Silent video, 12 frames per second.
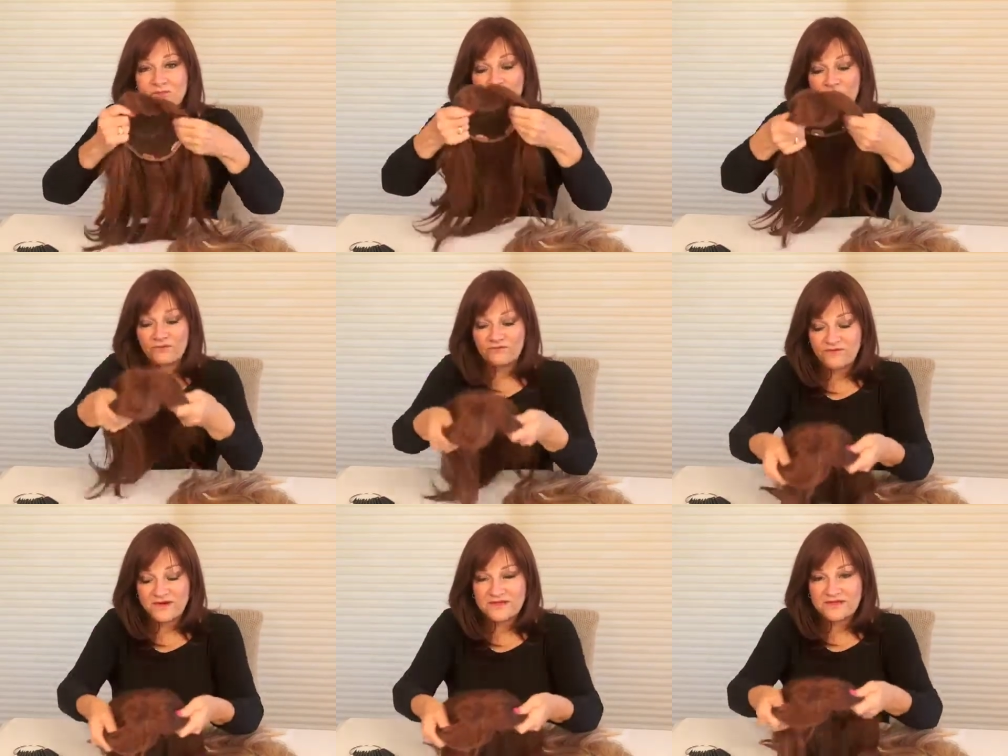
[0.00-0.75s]
both
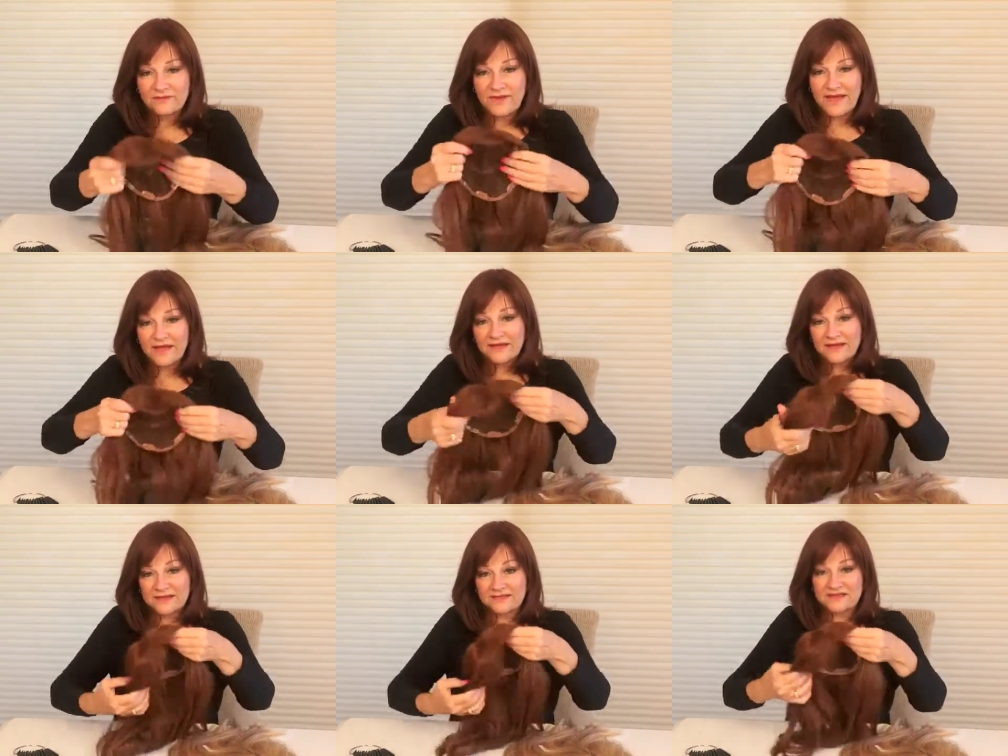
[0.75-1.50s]
front to
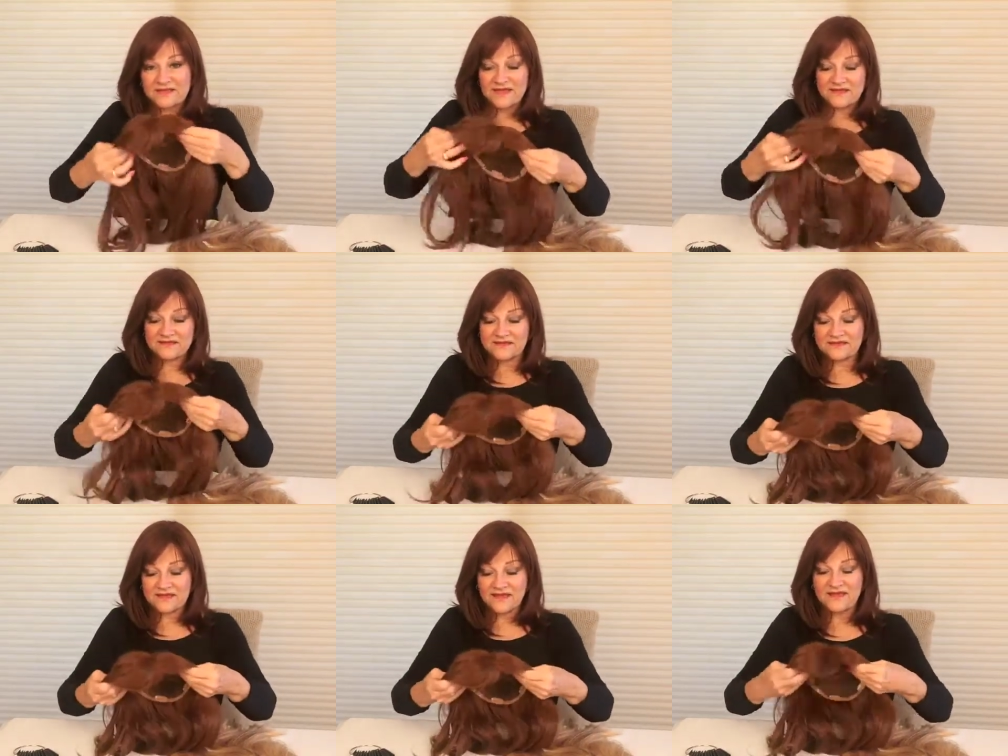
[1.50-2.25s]
back and side to
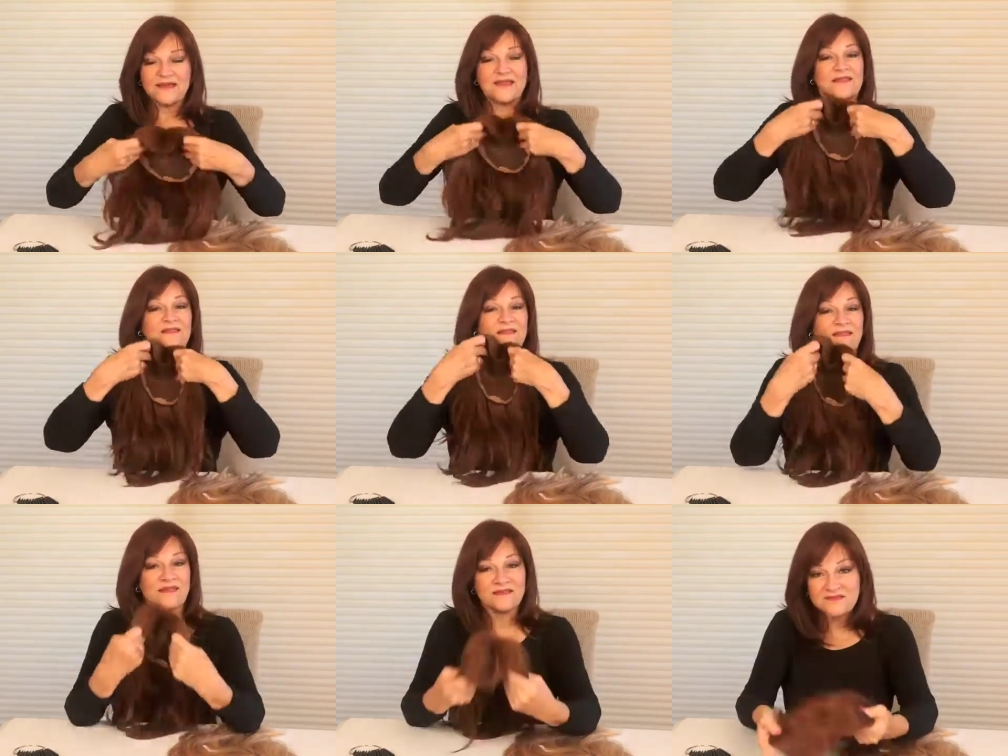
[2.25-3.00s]
side
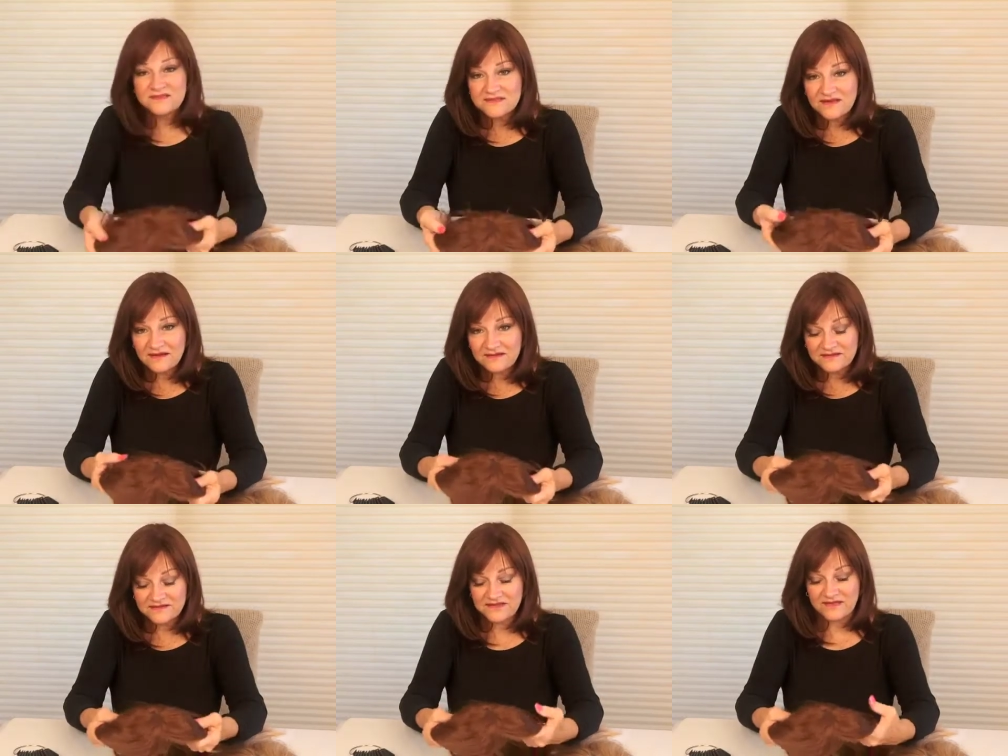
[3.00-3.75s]
and then the
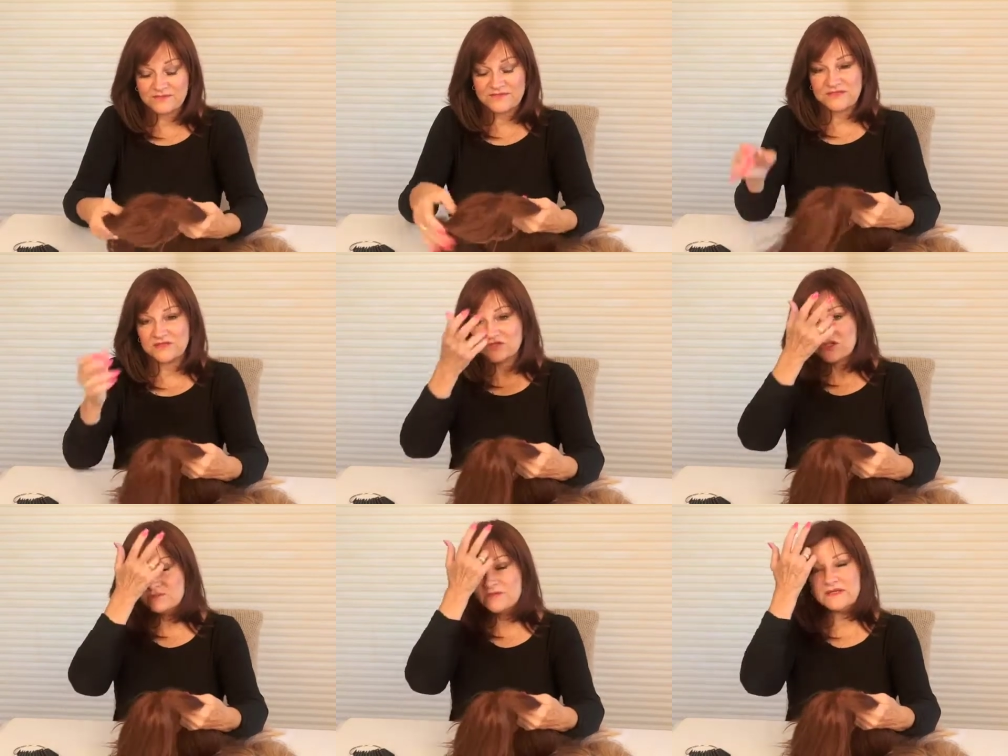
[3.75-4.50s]
stylist comes in and
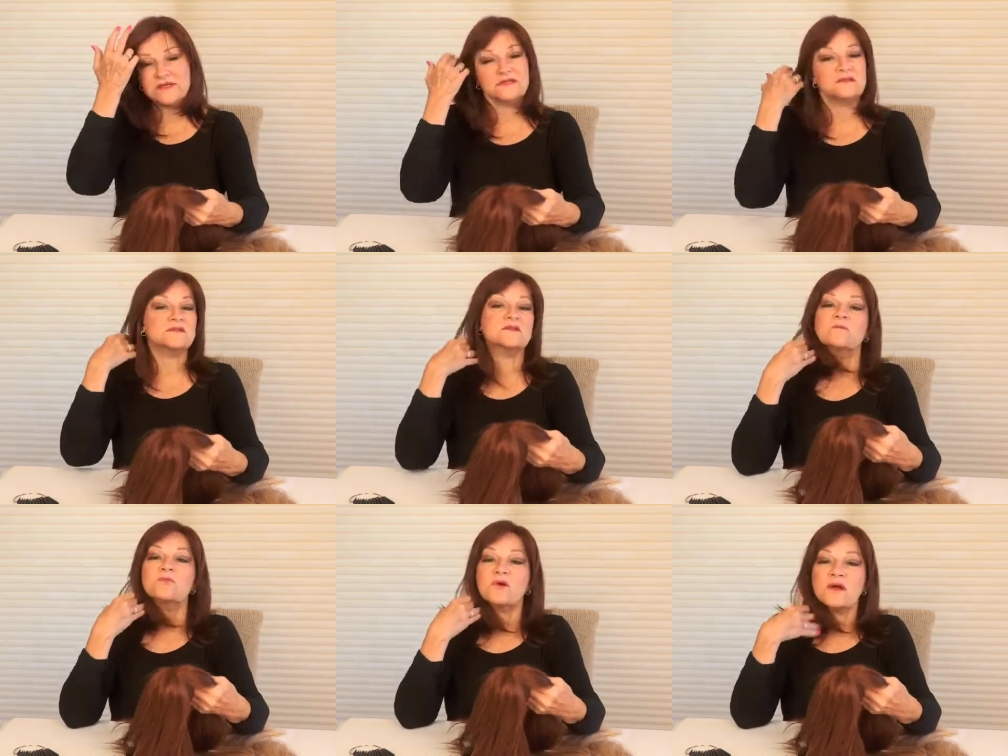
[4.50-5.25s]
she begins
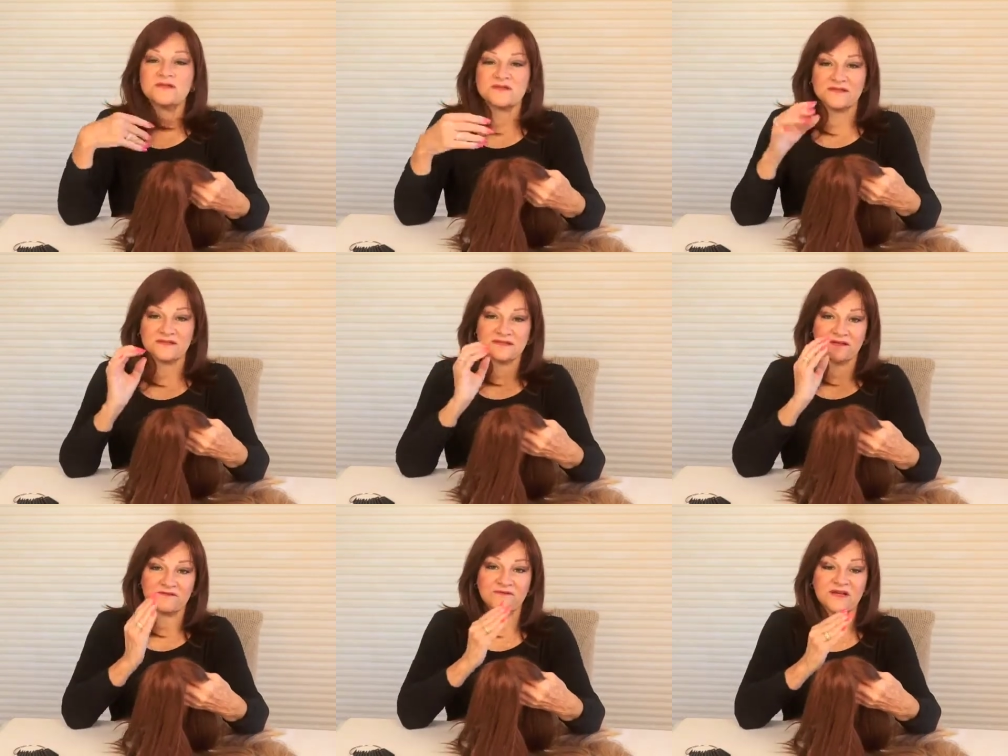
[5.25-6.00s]
the process
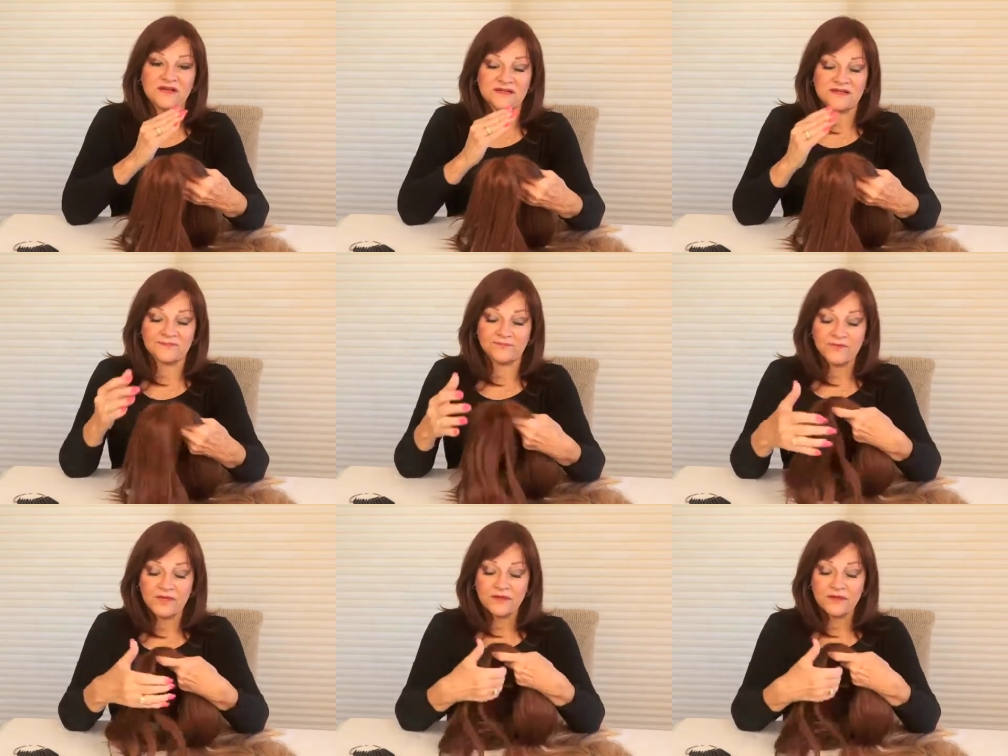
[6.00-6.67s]
of cutting.